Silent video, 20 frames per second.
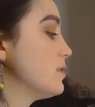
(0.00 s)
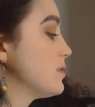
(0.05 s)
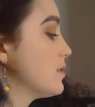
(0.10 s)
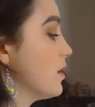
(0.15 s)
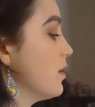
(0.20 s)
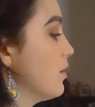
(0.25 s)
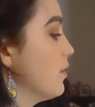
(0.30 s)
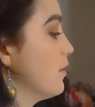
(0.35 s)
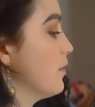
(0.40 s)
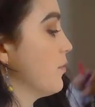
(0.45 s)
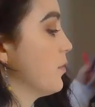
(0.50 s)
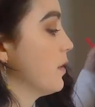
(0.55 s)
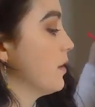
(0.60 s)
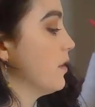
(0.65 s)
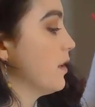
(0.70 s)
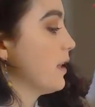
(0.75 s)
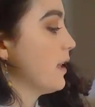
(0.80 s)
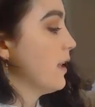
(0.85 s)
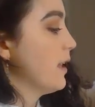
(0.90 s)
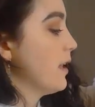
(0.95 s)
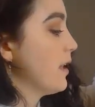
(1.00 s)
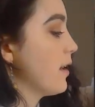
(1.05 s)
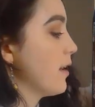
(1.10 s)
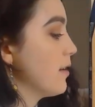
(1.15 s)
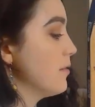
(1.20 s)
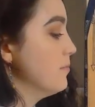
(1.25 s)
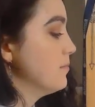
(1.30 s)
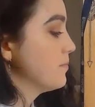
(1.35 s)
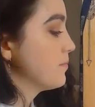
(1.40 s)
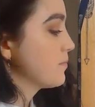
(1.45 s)
So if we look at
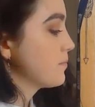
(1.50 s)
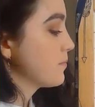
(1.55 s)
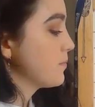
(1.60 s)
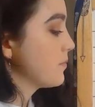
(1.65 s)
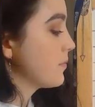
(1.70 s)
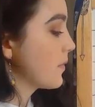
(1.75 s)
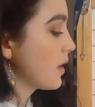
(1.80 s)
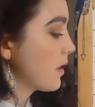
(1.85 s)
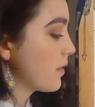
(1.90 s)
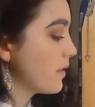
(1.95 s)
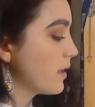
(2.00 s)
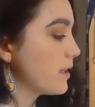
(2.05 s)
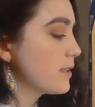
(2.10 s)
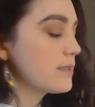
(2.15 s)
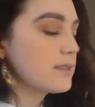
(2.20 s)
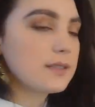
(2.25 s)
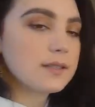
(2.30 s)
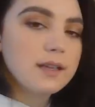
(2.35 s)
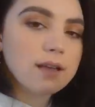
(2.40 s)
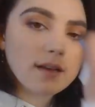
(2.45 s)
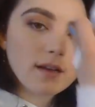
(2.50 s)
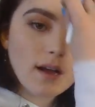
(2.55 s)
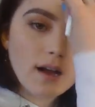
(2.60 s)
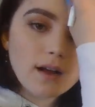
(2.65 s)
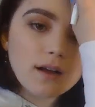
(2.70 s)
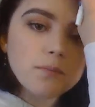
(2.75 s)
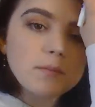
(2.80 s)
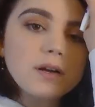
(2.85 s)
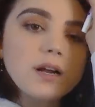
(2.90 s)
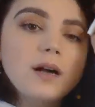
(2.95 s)
here, there's
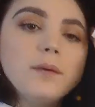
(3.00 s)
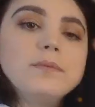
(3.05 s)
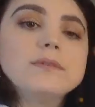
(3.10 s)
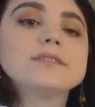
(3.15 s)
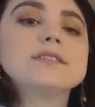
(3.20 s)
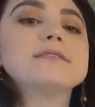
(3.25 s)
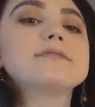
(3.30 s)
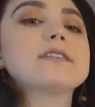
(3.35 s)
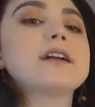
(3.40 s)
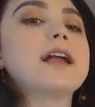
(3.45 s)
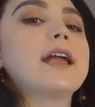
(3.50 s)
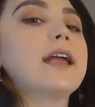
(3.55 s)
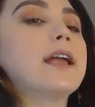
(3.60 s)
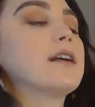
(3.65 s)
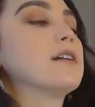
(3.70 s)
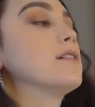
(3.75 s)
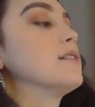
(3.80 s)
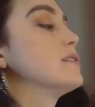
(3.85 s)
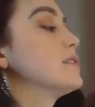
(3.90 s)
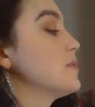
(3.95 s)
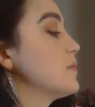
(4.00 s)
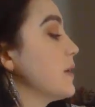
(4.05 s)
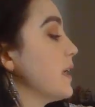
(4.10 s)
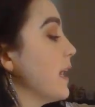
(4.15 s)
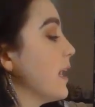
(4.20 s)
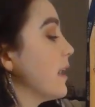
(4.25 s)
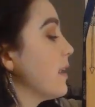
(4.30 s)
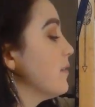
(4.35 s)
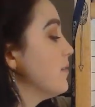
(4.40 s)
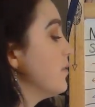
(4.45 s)
a couple different angles we
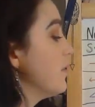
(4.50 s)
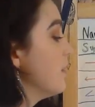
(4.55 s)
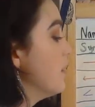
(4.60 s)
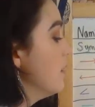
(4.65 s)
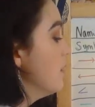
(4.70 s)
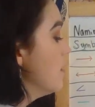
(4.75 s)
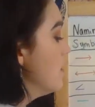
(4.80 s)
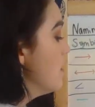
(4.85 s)
have.